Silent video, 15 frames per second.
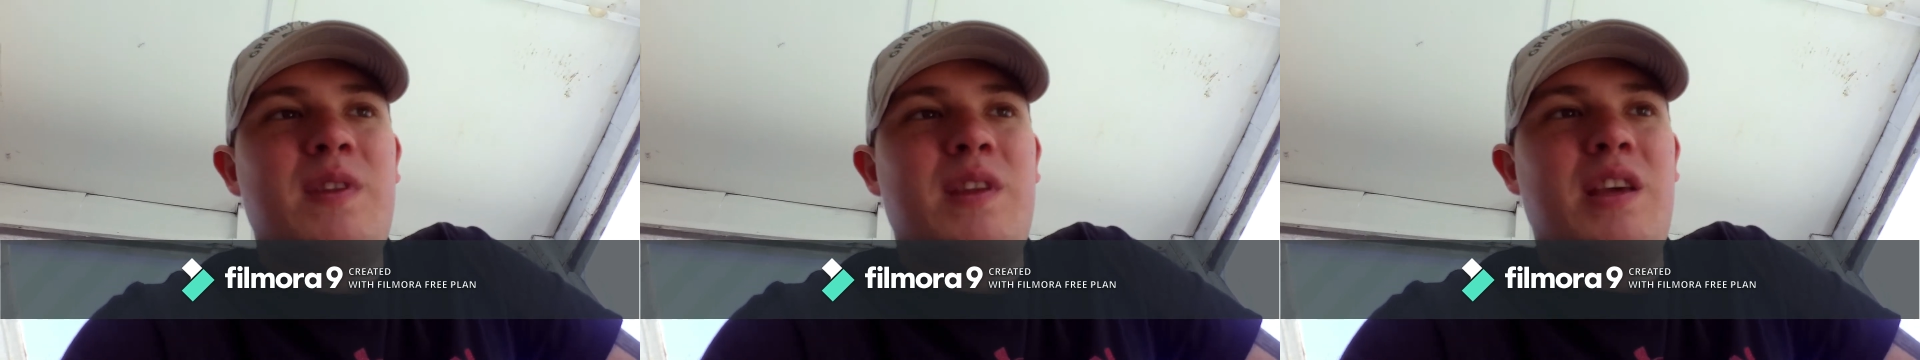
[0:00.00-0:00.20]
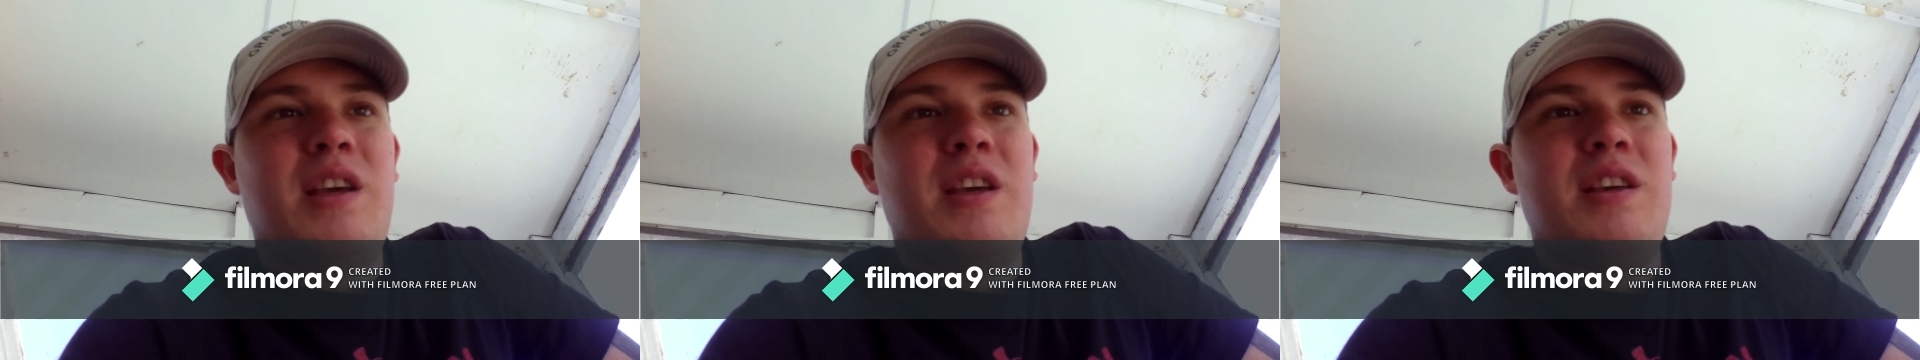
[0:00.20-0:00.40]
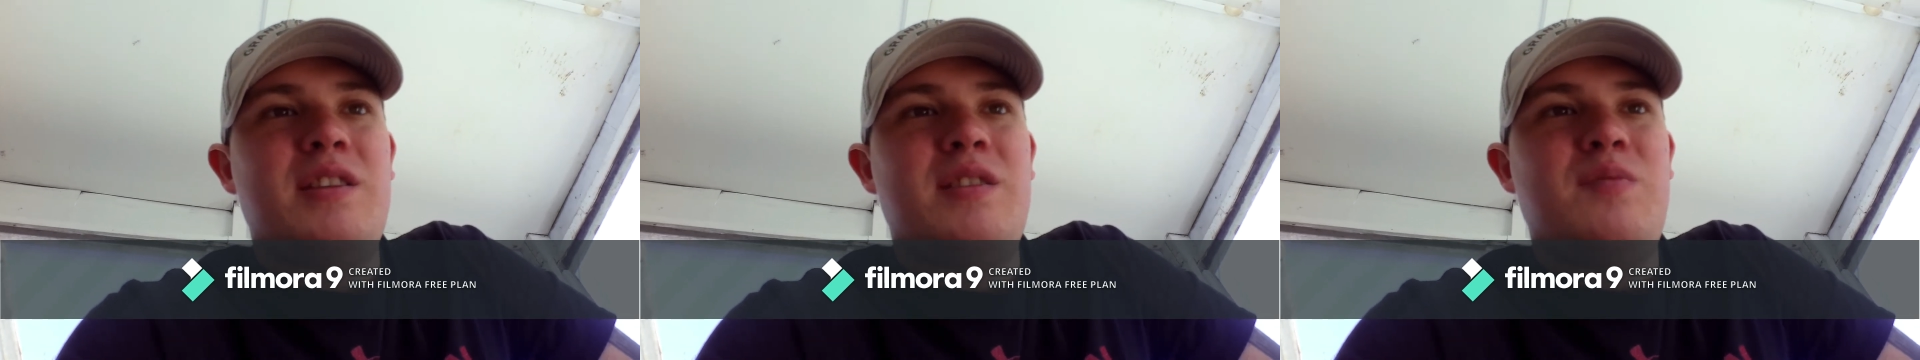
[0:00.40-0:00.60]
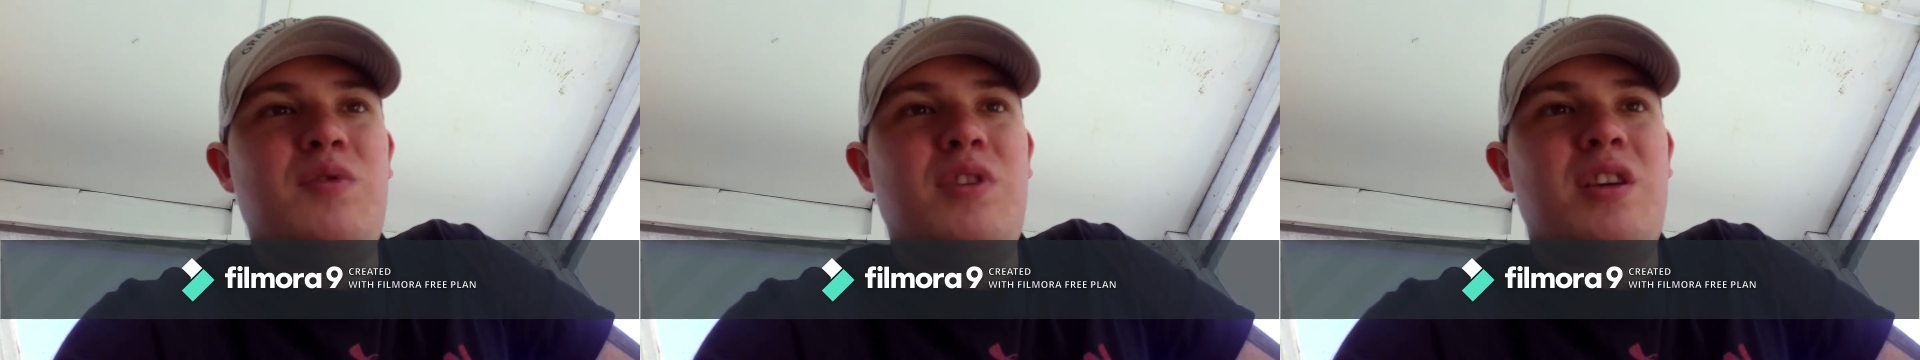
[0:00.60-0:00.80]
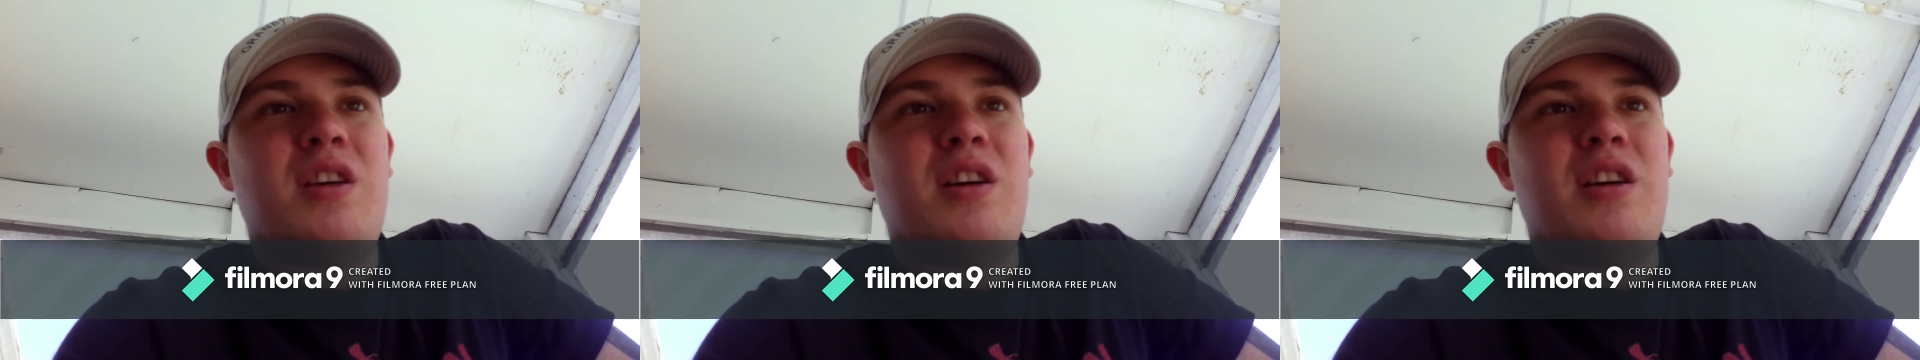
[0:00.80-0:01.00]
is
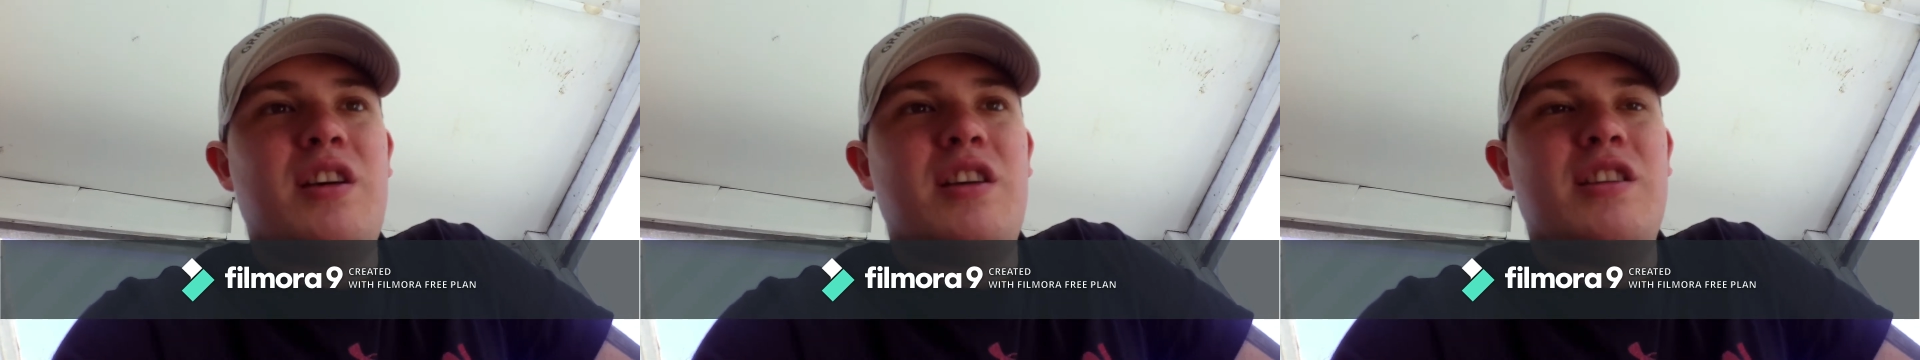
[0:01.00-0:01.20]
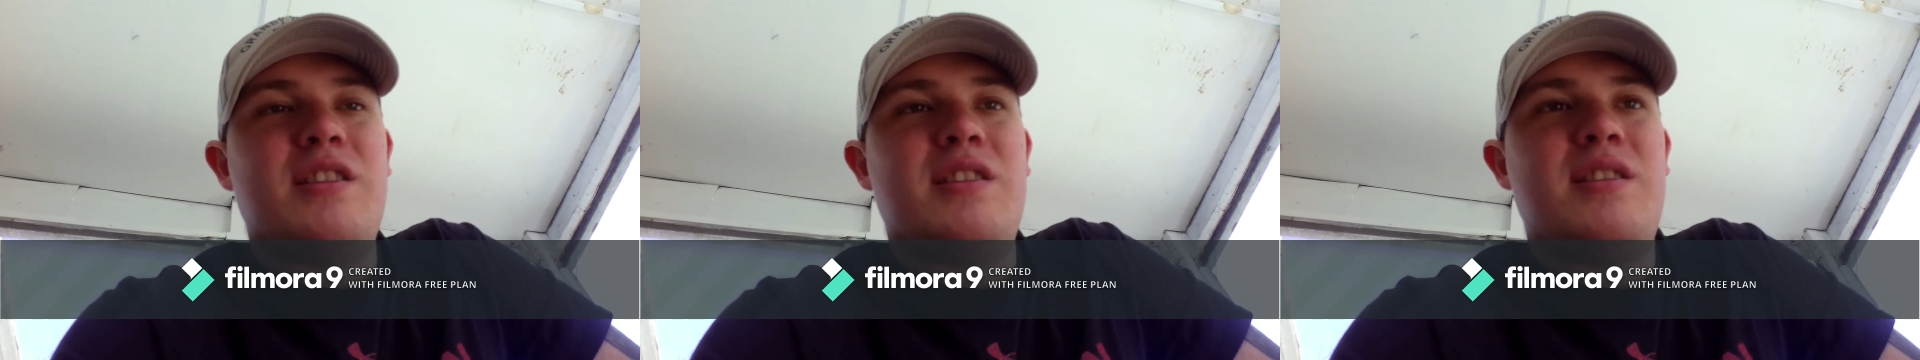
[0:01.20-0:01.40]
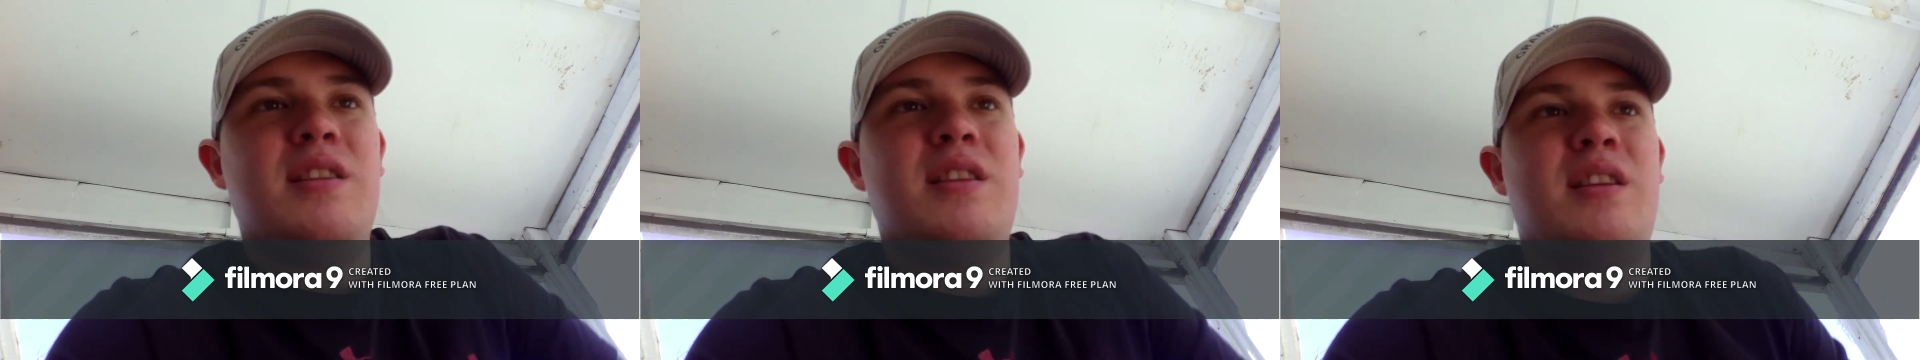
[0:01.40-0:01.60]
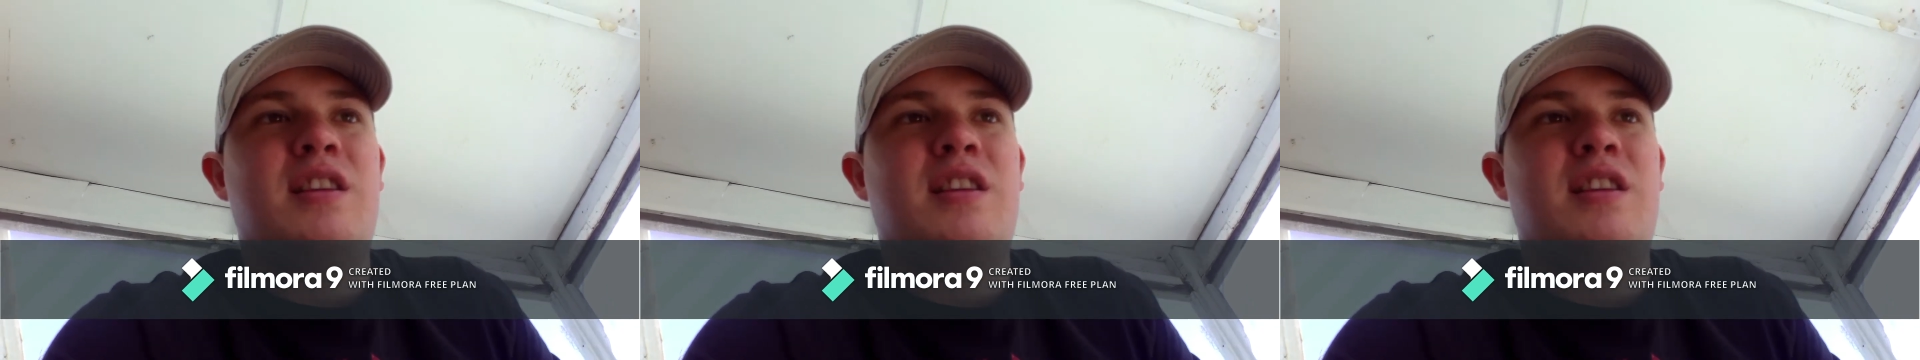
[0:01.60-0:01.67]
because